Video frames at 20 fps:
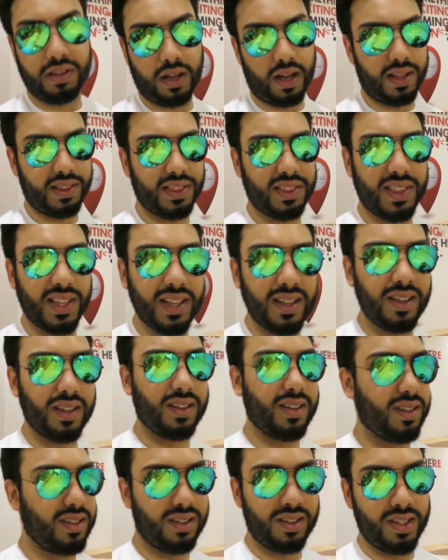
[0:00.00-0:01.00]
I think,
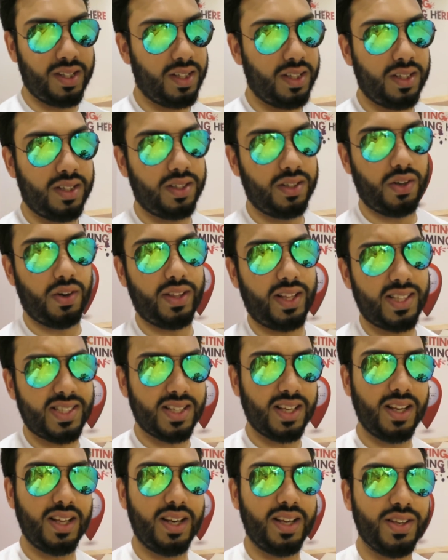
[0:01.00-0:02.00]
you know,
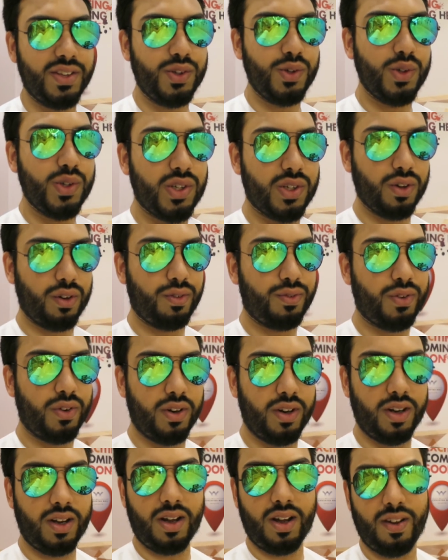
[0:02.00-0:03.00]
that's a little unusual for
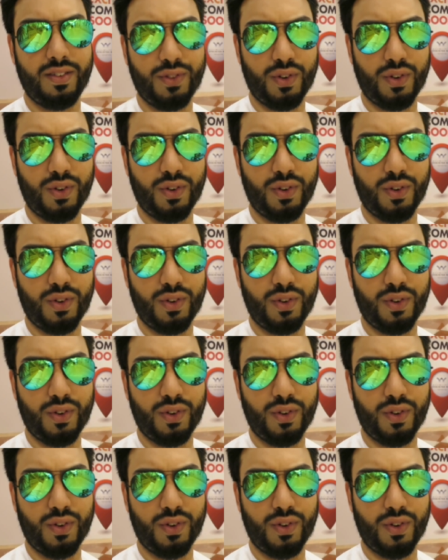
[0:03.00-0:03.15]
a